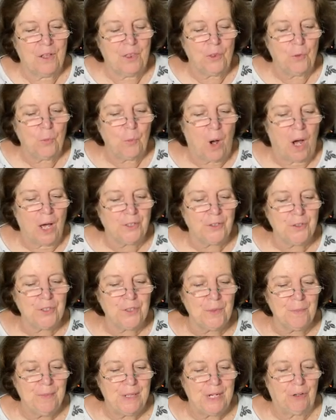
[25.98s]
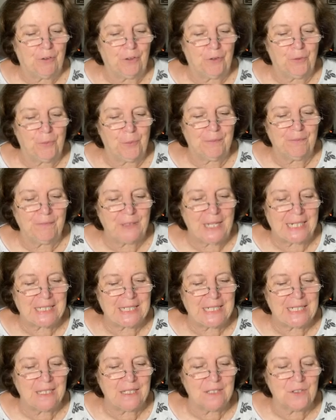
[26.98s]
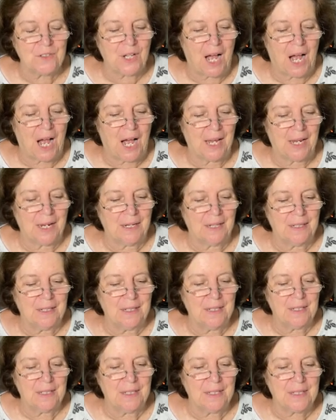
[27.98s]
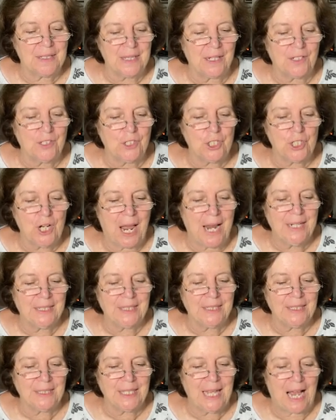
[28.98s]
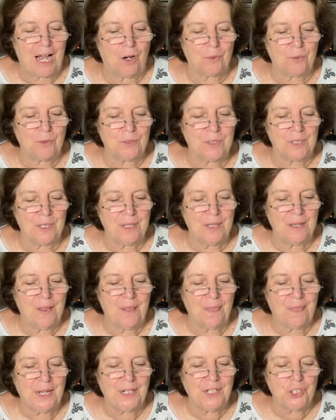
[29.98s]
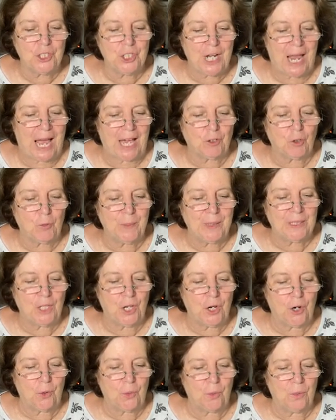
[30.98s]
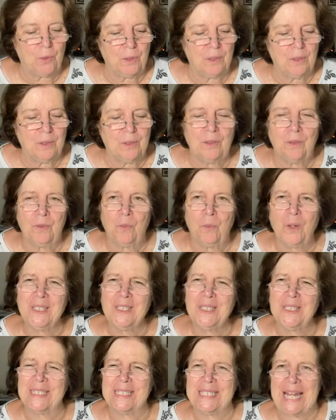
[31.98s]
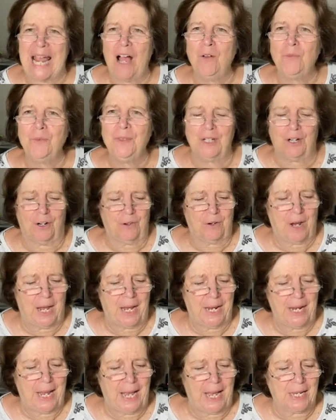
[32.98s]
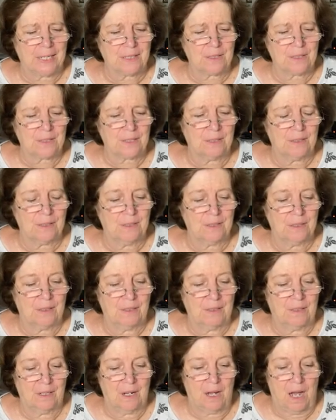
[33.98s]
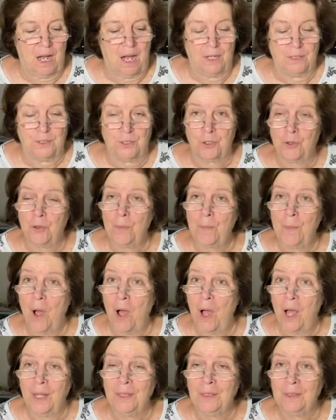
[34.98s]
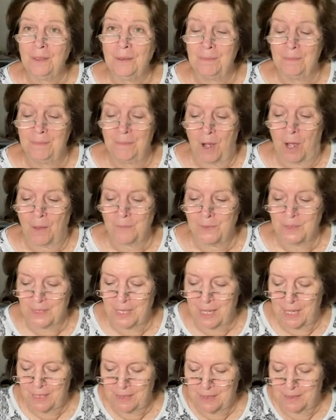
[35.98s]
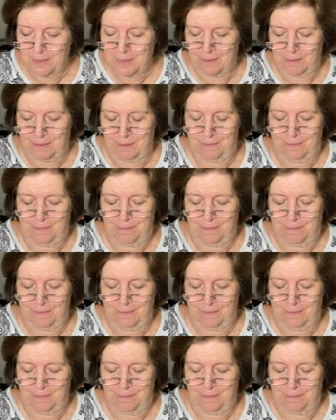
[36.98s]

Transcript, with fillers: The water's a mirror reflecting the sky, sunshine and clouds, then a shadow below. What's down there? I ask. Under the pond, Mom says.